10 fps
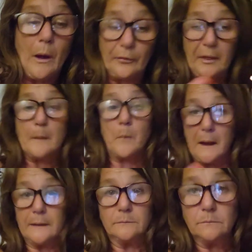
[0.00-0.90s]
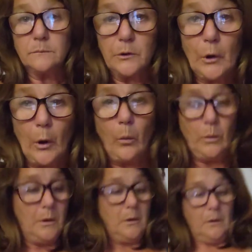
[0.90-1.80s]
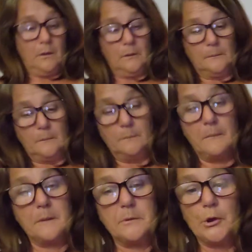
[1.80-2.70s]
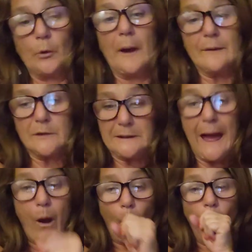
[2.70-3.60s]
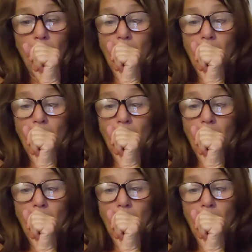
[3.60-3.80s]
wealth that might, you know, maybe you don't have it now.